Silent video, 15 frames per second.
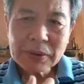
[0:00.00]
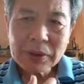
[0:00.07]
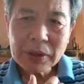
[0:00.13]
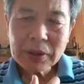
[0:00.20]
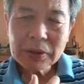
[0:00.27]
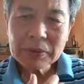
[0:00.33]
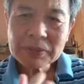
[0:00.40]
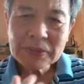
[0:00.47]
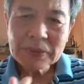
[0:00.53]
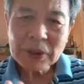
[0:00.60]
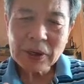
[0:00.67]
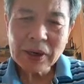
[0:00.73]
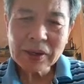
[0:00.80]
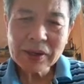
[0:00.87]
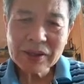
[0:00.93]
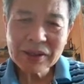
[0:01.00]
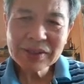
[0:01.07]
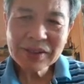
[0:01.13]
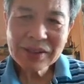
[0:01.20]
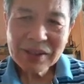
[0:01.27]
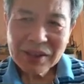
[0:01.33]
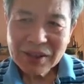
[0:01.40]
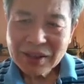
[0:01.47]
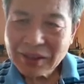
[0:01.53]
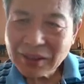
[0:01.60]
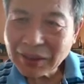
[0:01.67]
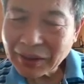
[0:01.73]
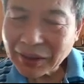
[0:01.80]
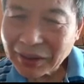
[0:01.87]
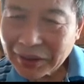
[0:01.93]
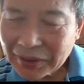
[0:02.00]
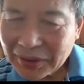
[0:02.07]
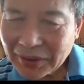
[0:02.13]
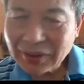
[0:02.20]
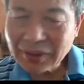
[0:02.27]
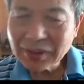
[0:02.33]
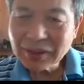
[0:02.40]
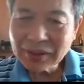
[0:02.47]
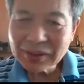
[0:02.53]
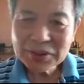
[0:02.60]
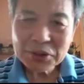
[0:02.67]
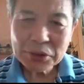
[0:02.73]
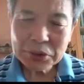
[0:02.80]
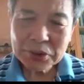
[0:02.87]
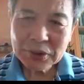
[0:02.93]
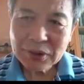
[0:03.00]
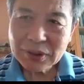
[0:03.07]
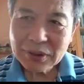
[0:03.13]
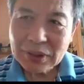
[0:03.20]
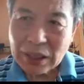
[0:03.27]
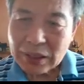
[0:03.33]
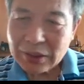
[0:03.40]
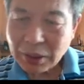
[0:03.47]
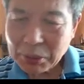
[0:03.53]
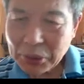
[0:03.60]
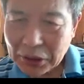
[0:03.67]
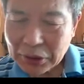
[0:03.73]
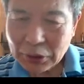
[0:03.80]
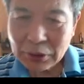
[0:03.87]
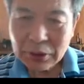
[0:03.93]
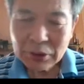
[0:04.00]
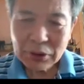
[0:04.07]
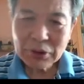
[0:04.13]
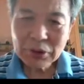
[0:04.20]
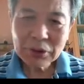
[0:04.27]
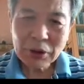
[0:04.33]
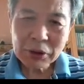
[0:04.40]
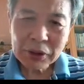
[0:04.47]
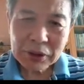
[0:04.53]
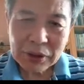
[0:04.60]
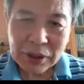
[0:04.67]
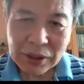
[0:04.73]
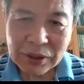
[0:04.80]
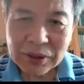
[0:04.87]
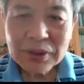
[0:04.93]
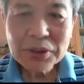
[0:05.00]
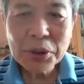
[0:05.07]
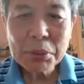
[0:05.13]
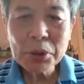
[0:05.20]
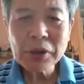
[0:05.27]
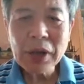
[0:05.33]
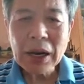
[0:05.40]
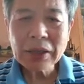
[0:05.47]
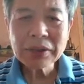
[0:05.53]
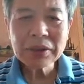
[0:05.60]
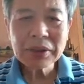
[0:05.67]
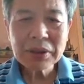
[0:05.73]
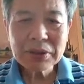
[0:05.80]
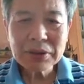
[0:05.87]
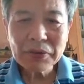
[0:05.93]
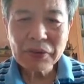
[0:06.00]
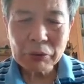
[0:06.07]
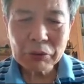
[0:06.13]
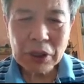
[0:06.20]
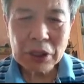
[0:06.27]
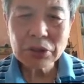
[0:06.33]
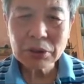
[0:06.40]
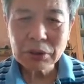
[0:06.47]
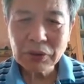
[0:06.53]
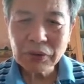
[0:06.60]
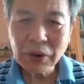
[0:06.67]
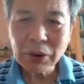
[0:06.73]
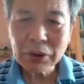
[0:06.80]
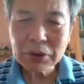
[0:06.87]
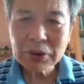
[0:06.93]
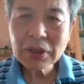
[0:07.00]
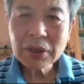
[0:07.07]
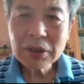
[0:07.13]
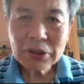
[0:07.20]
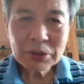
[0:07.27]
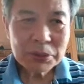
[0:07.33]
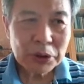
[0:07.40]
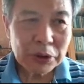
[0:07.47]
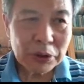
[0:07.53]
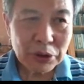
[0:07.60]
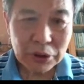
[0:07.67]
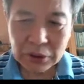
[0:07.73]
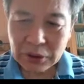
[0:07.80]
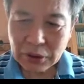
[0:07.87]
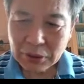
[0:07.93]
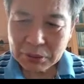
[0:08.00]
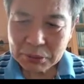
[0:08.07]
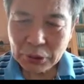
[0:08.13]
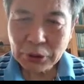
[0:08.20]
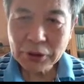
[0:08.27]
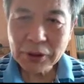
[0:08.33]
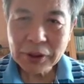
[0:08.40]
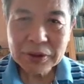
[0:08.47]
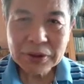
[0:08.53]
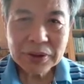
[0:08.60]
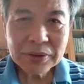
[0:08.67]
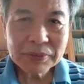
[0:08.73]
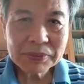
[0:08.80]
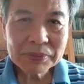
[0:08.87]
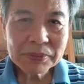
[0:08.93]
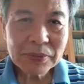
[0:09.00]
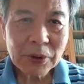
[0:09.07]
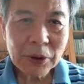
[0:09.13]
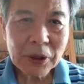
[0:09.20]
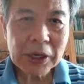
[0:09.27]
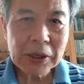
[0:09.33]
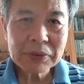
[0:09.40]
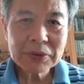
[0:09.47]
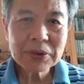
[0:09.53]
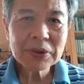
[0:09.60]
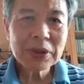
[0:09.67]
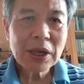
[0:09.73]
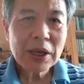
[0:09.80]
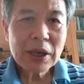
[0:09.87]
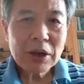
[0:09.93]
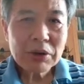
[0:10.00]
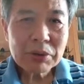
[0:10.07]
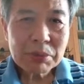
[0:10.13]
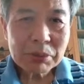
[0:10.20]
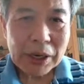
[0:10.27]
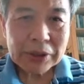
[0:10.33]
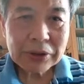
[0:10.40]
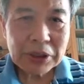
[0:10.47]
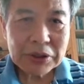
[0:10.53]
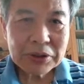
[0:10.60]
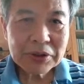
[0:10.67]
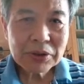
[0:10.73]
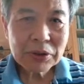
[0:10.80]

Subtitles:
Okay, right. Okay, yeah. So somebody is also talking there. So morality is the foundation of all spiritual progress. Okay, practice.